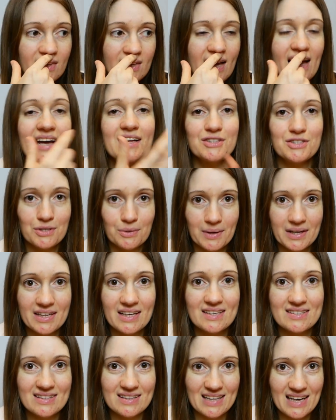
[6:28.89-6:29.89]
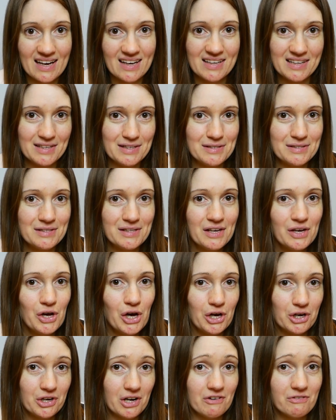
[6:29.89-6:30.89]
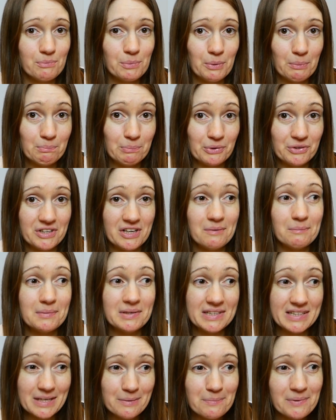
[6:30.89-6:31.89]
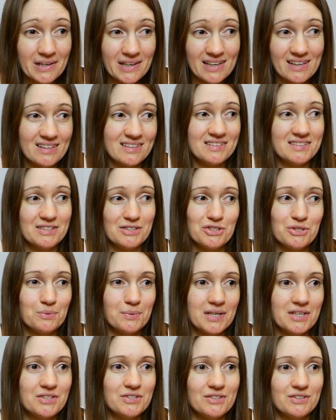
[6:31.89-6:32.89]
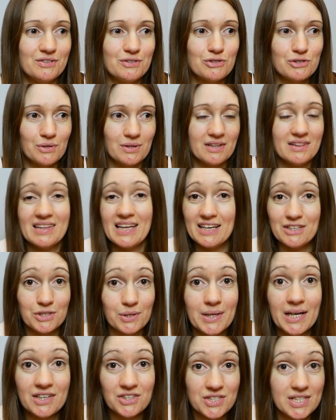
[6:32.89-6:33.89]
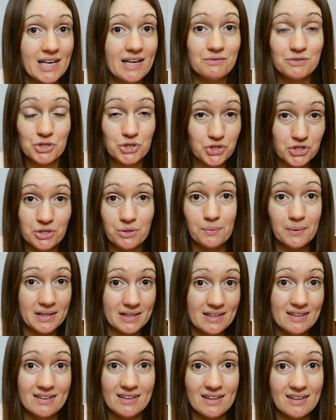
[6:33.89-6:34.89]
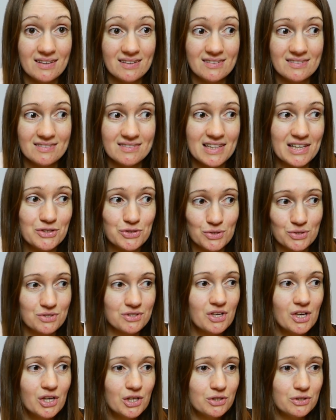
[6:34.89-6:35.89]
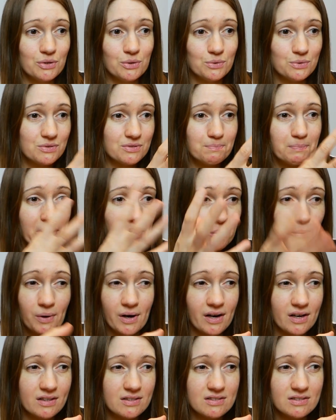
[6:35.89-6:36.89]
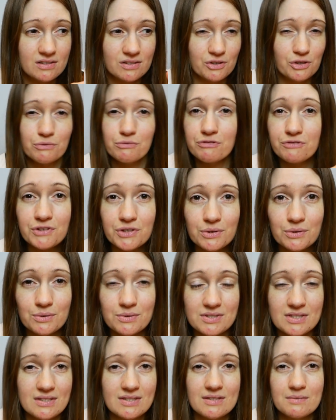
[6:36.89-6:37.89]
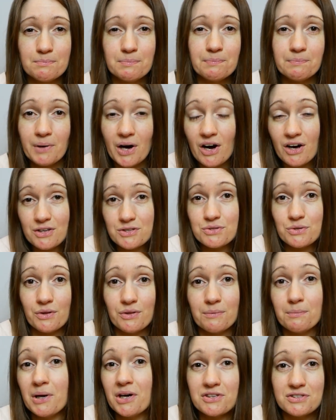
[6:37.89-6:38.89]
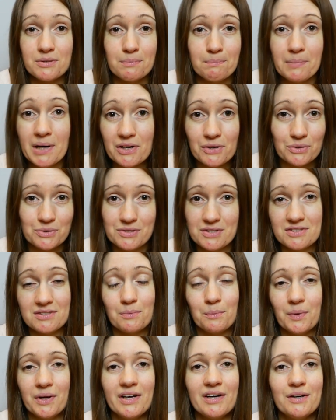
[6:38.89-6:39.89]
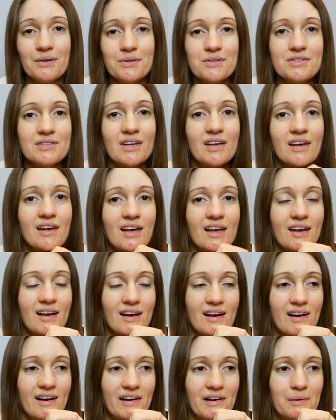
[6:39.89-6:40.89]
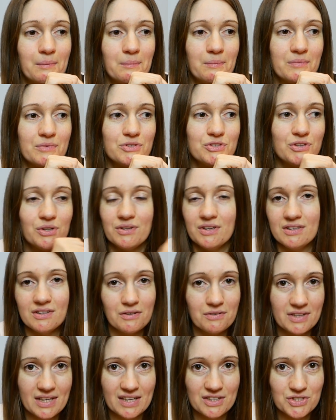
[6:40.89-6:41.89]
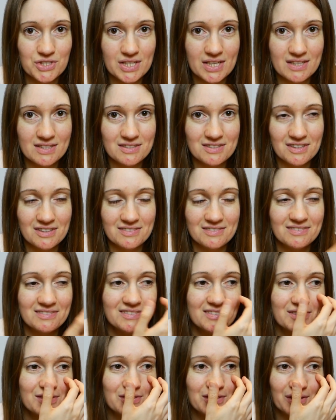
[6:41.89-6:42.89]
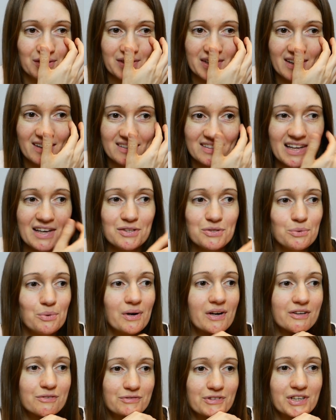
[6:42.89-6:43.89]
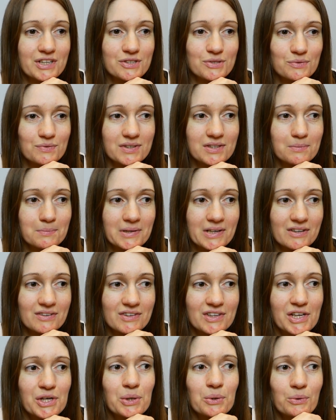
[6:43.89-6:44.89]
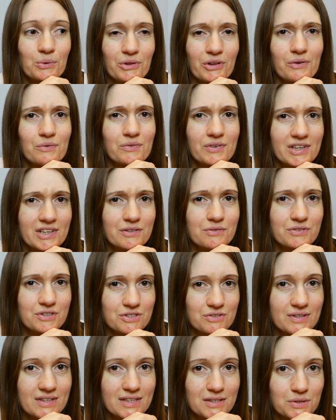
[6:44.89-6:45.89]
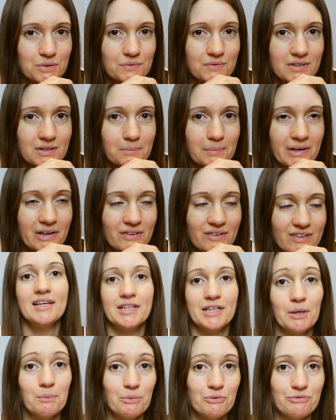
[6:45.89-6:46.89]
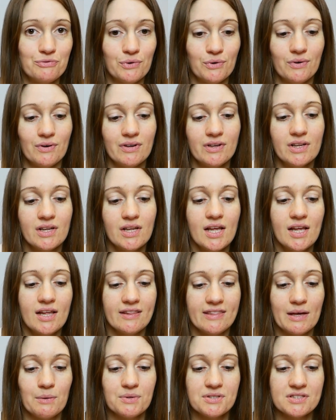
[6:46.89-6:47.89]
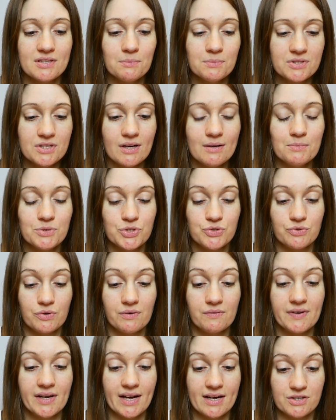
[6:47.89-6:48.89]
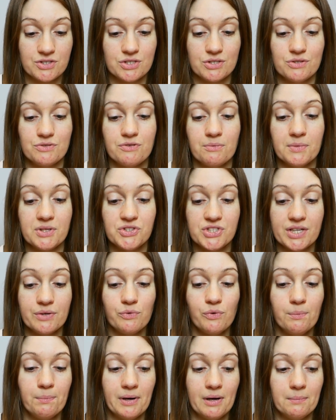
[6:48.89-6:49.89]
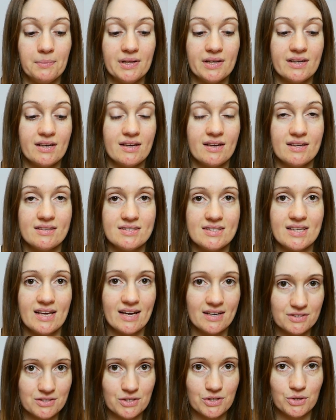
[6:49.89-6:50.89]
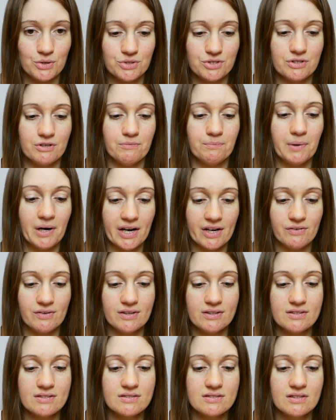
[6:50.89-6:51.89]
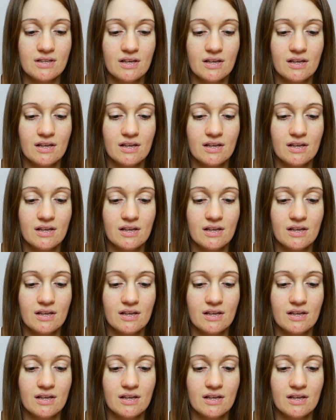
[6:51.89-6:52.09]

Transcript: And so I guess that is a government body manipulating a situation so that they don't actually have to do anything. They just use big words and confuse and pass the buck on to someone else, so then nothing actually gets done. So yeah, that's quite funny to read about, although really frustrating to read about. Number 4, there were sometimes strong reactions from the general public against the execution of pirates.